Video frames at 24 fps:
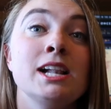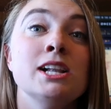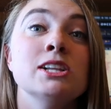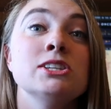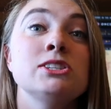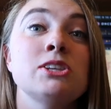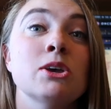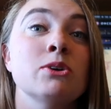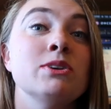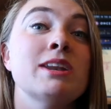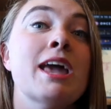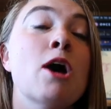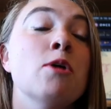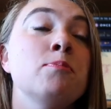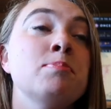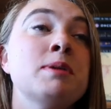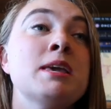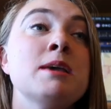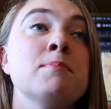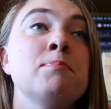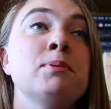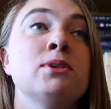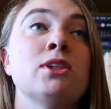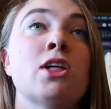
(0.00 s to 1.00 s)
So now
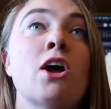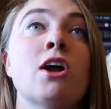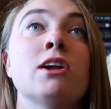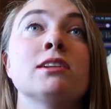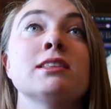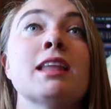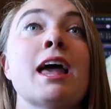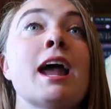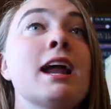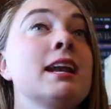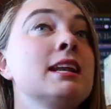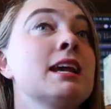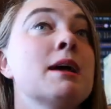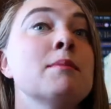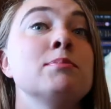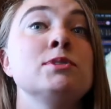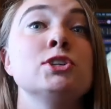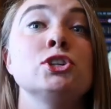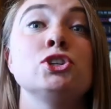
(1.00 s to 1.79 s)
people are lining up